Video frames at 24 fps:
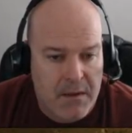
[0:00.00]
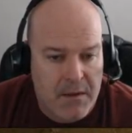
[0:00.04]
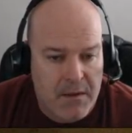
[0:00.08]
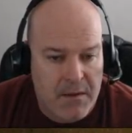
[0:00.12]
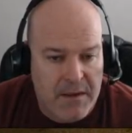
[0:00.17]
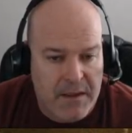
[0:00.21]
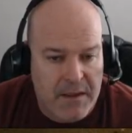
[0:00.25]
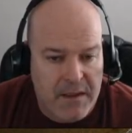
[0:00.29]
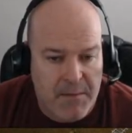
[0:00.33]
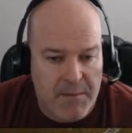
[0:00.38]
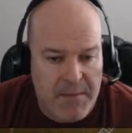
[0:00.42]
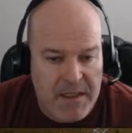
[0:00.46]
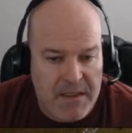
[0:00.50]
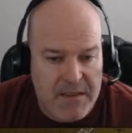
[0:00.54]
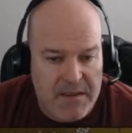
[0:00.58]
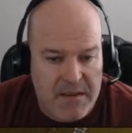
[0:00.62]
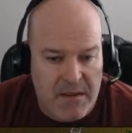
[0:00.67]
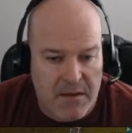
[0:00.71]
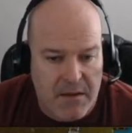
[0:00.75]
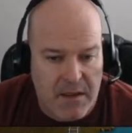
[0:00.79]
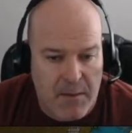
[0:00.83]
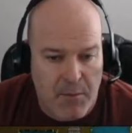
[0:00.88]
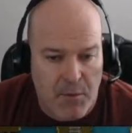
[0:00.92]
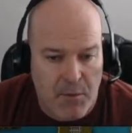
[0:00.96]
And that can make us
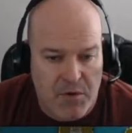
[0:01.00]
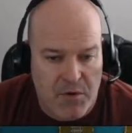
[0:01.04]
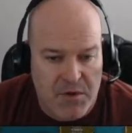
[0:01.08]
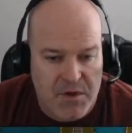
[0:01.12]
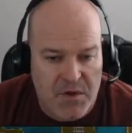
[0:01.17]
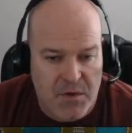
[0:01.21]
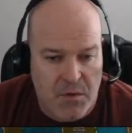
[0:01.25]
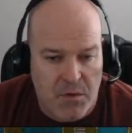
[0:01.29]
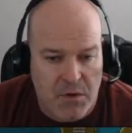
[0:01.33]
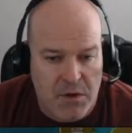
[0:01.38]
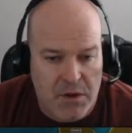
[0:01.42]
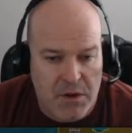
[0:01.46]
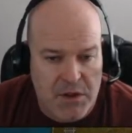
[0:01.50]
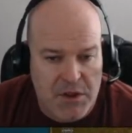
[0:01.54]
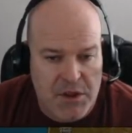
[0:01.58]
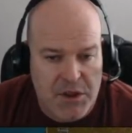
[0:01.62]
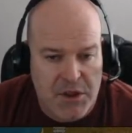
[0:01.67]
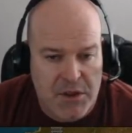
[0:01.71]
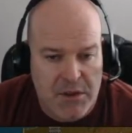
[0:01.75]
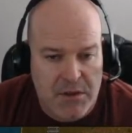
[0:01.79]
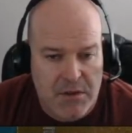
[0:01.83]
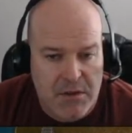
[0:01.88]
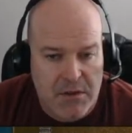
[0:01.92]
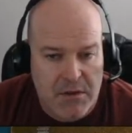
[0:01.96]
a lot more
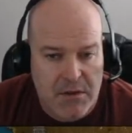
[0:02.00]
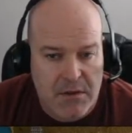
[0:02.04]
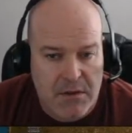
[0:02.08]
storage.